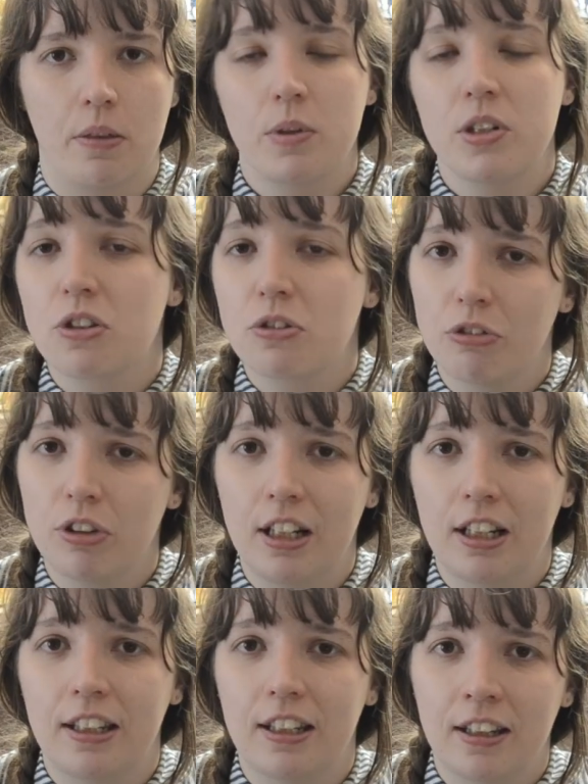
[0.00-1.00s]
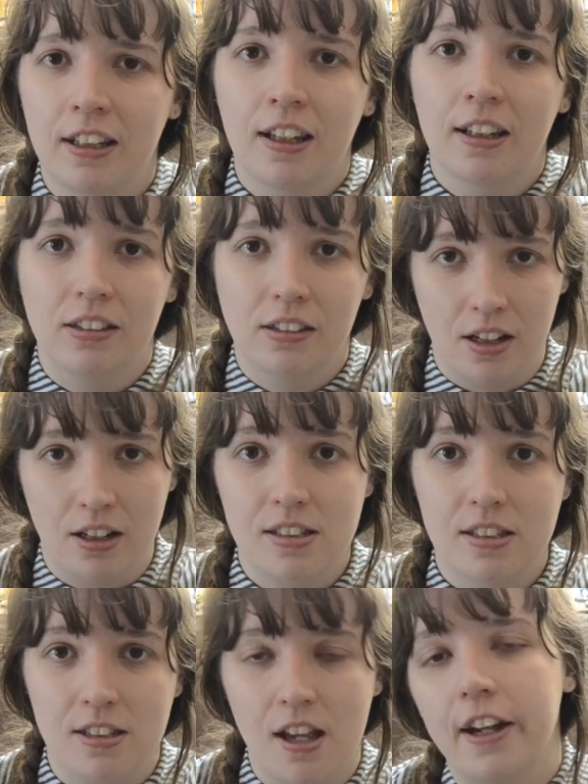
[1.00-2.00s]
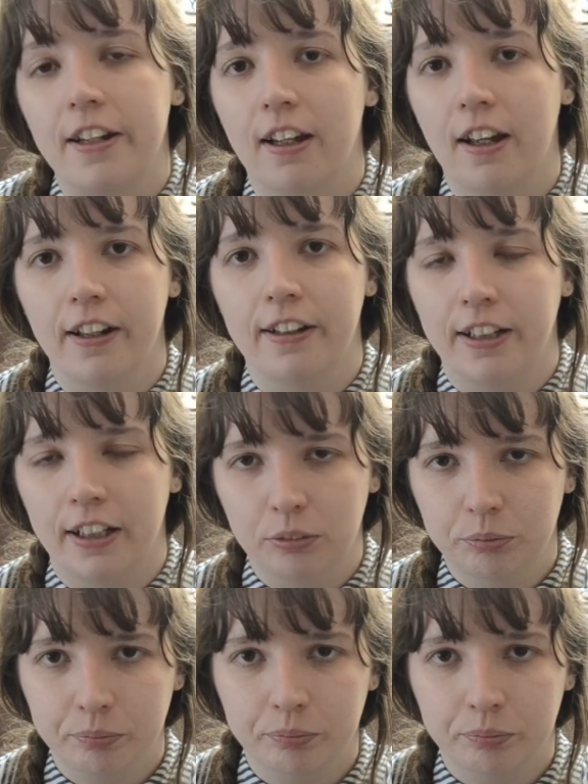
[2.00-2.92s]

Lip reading: which is a really nice side earner.